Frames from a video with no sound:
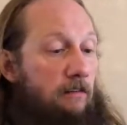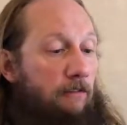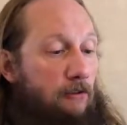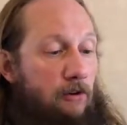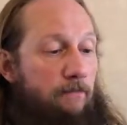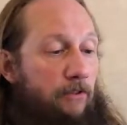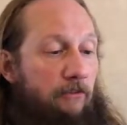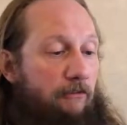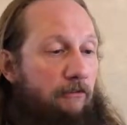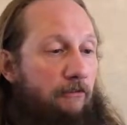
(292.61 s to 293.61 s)
for
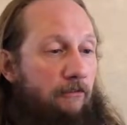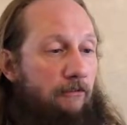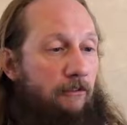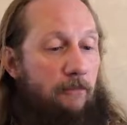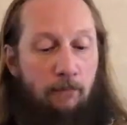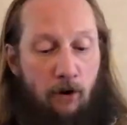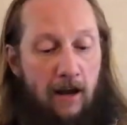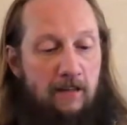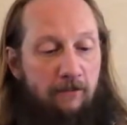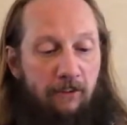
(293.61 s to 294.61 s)
the
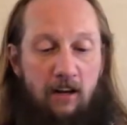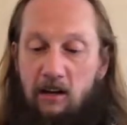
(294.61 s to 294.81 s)
price of it.